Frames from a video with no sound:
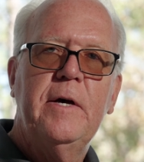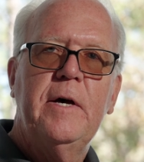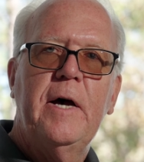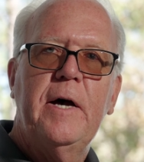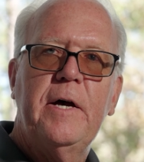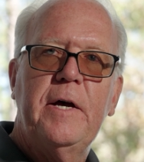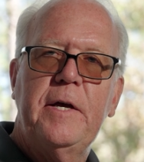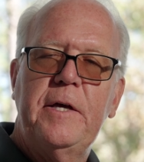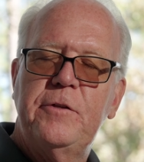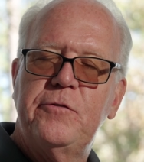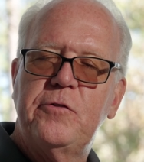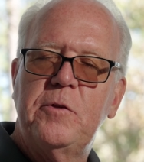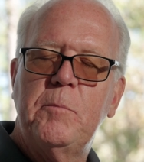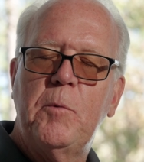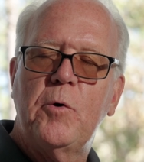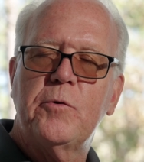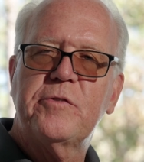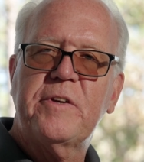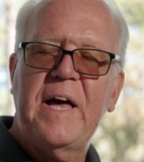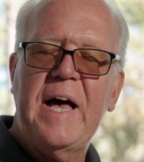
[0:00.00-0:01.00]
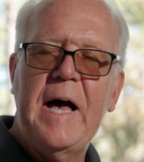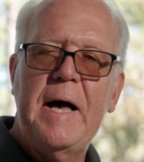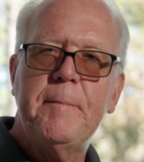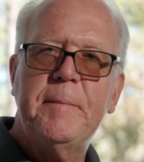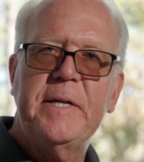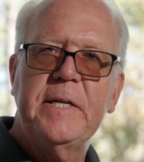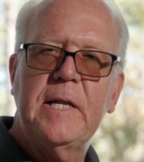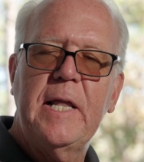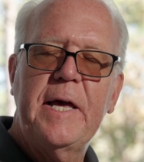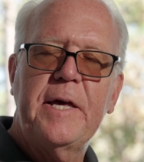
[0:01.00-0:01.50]
is the most
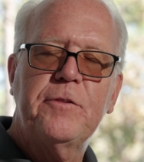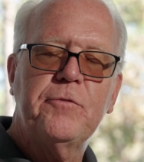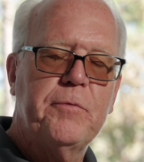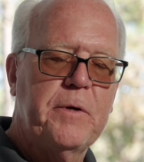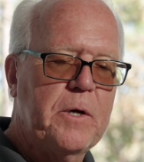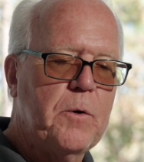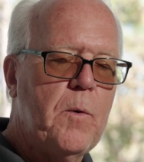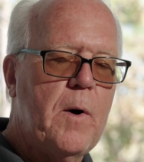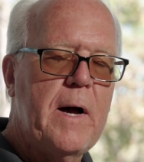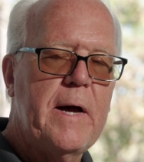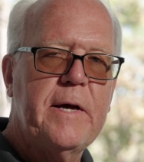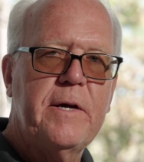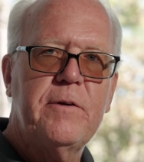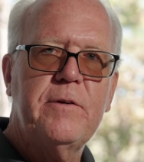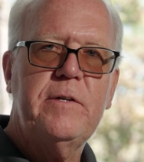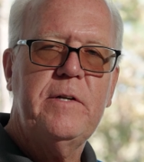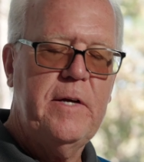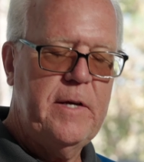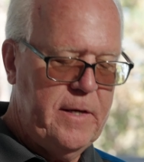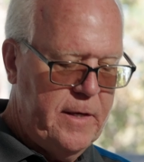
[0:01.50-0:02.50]
common length required.